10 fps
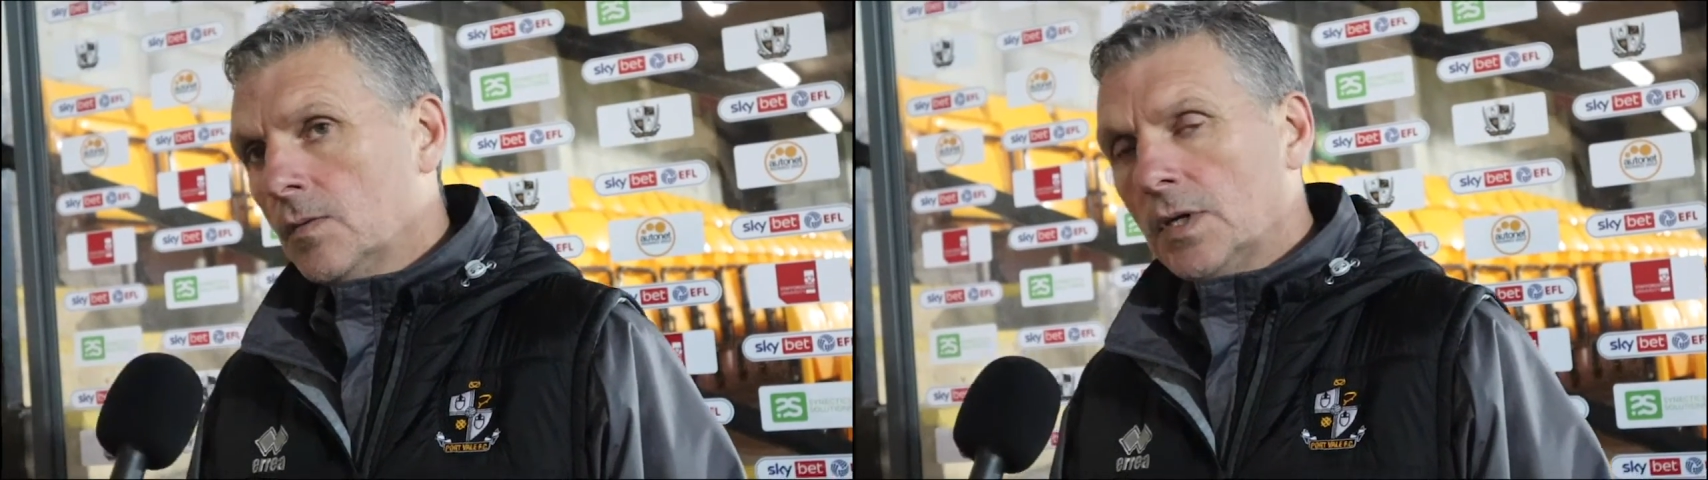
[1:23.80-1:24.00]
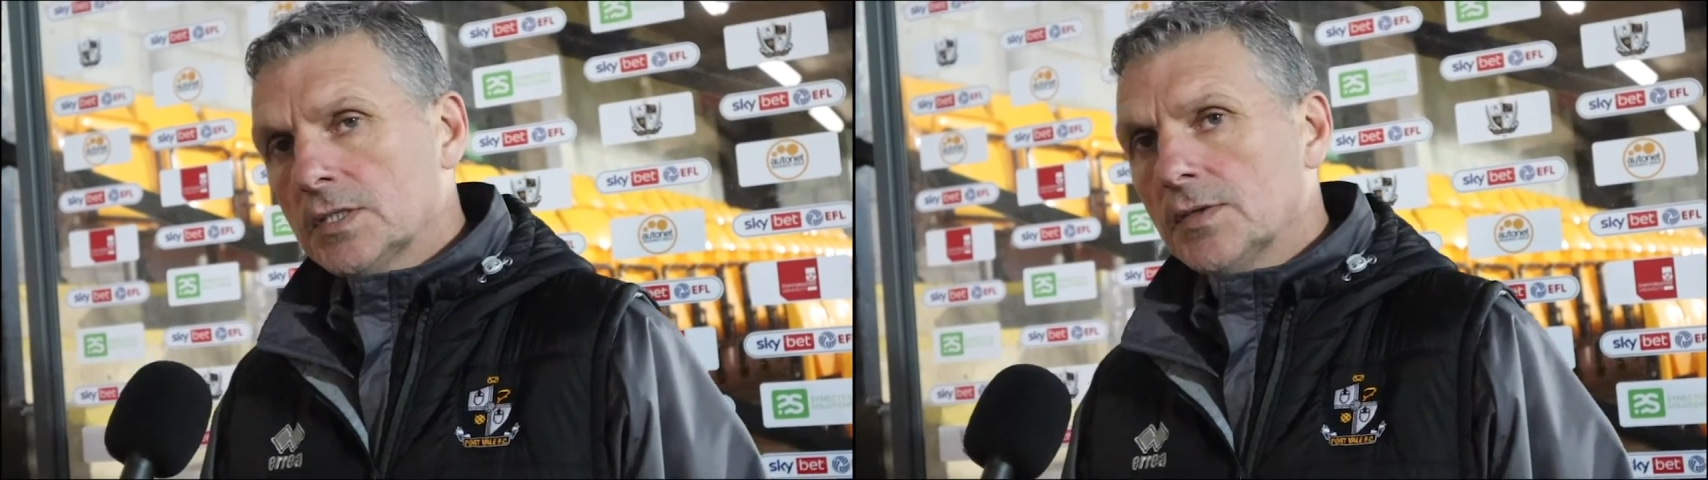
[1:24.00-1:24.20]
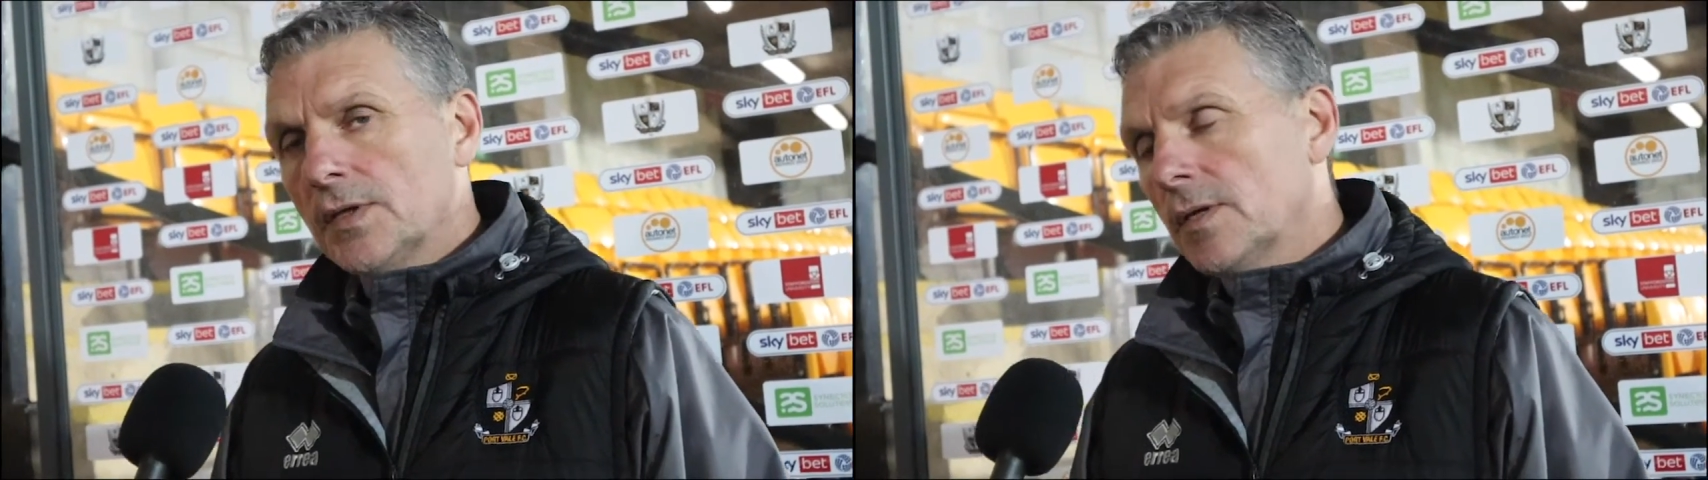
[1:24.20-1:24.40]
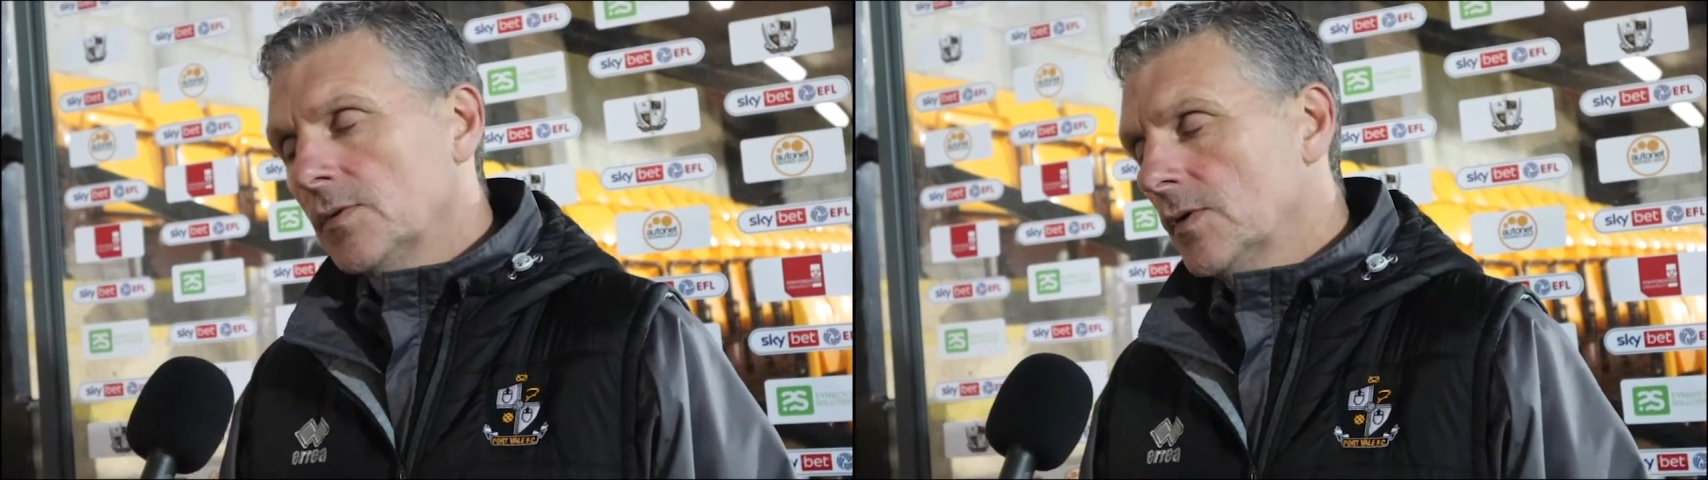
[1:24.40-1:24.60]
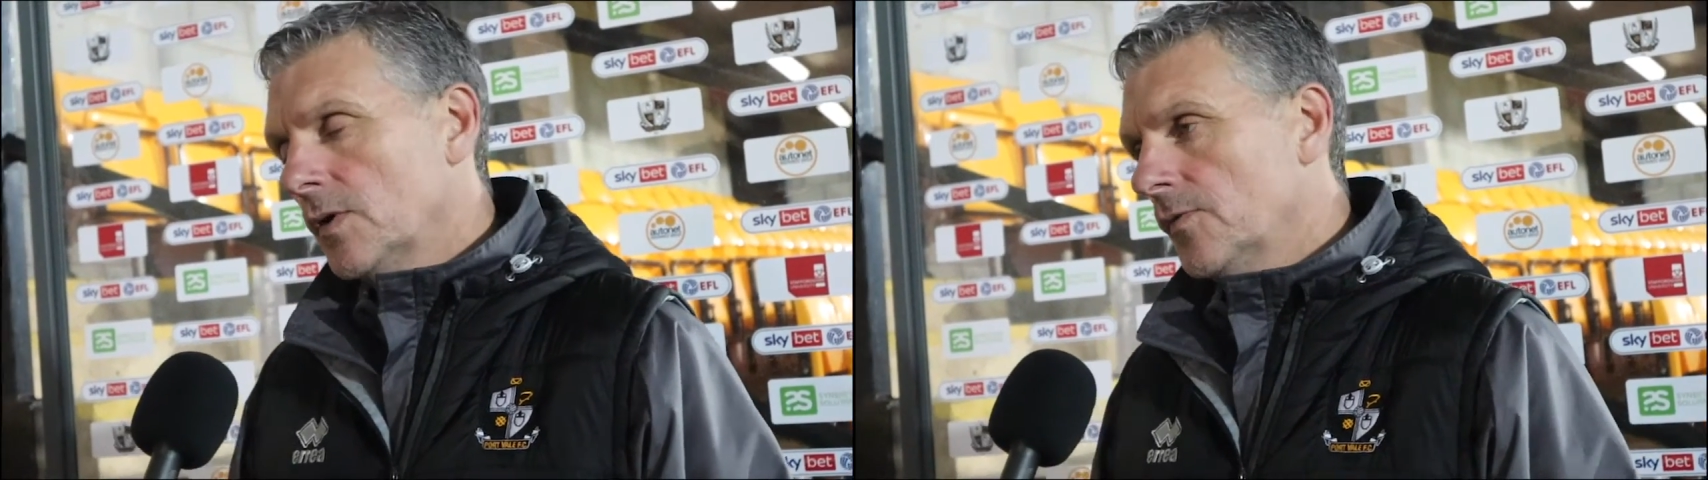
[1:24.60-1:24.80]
Well, that's the thing,
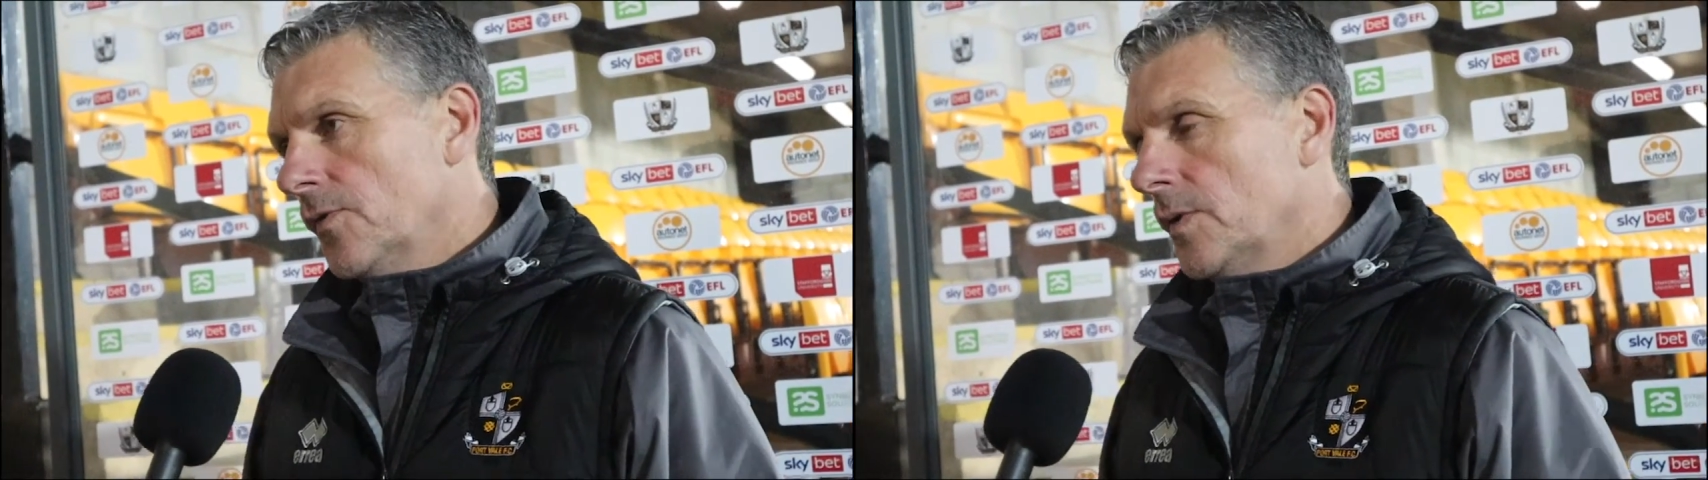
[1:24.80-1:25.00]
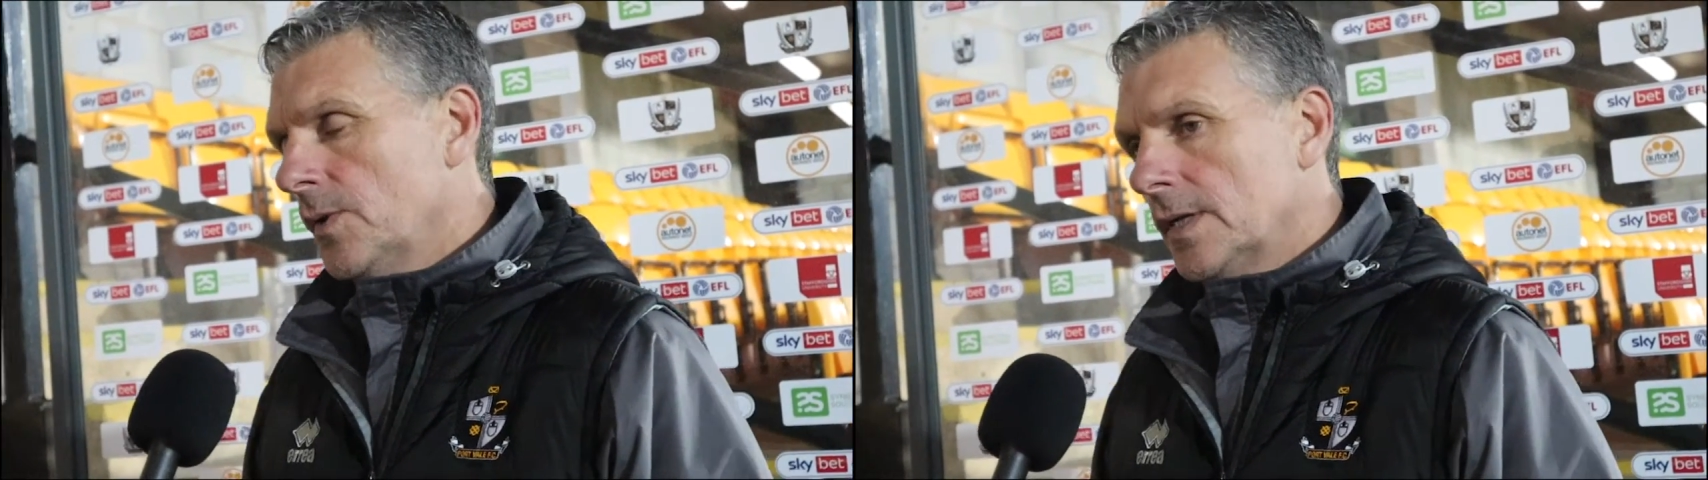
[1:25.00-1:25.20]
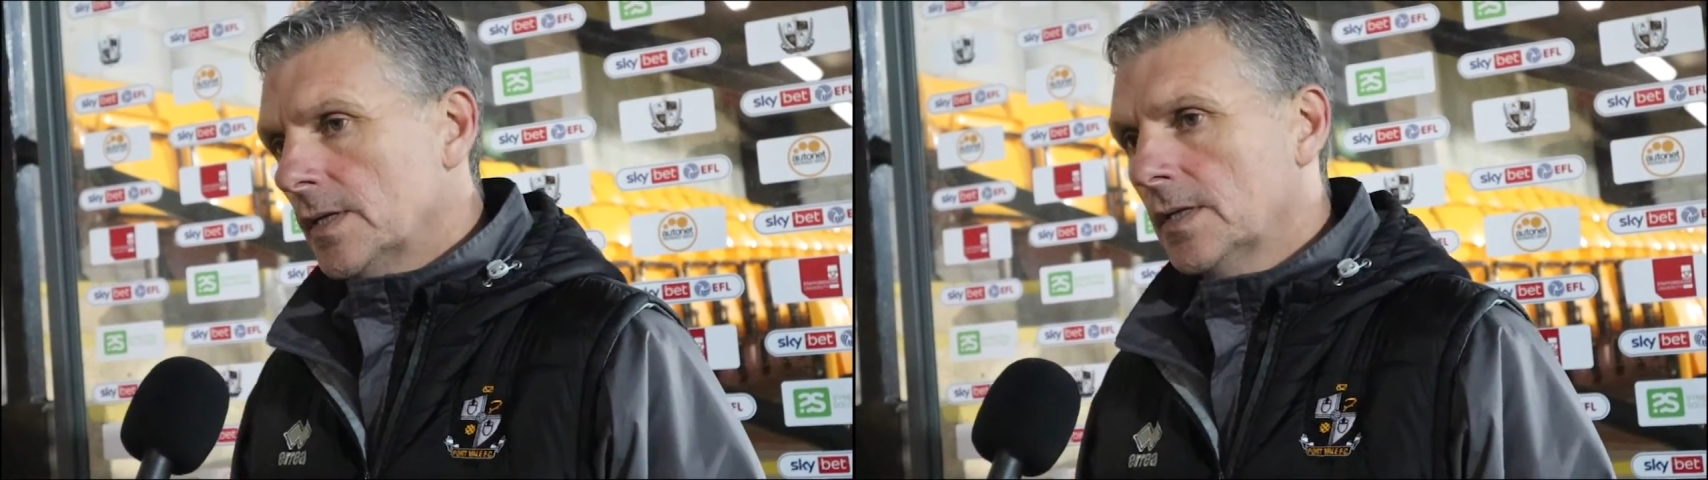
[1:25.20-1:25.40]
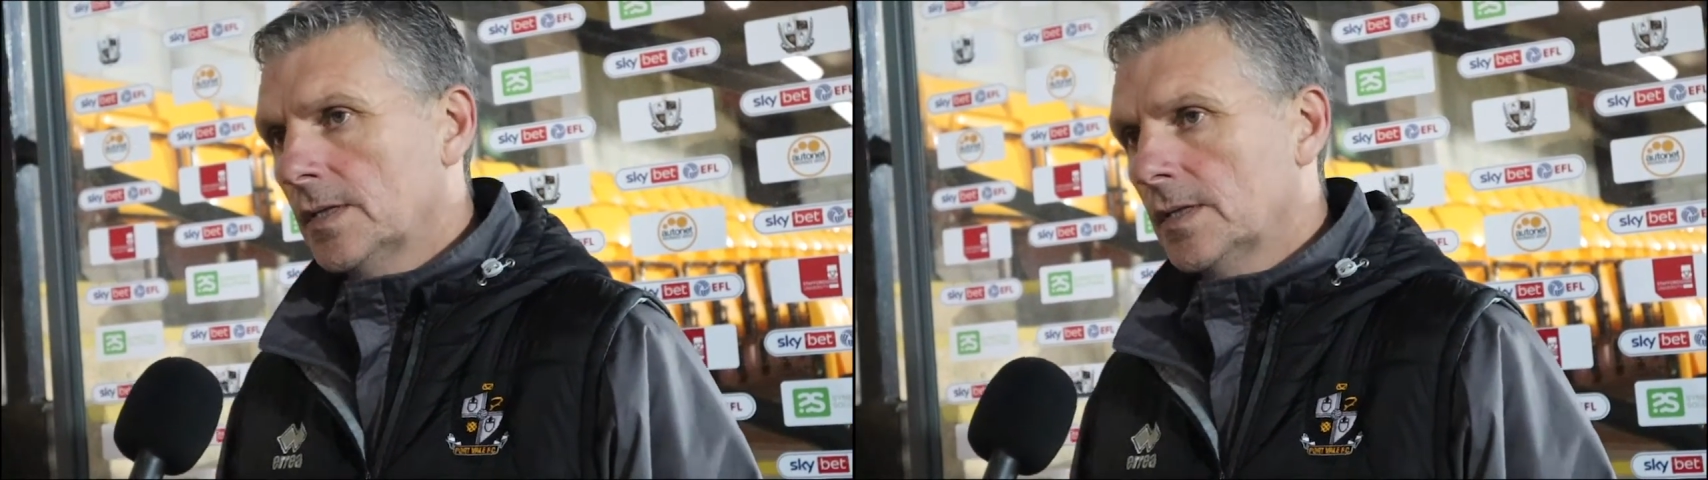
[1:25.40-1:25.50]
we've got a 3-week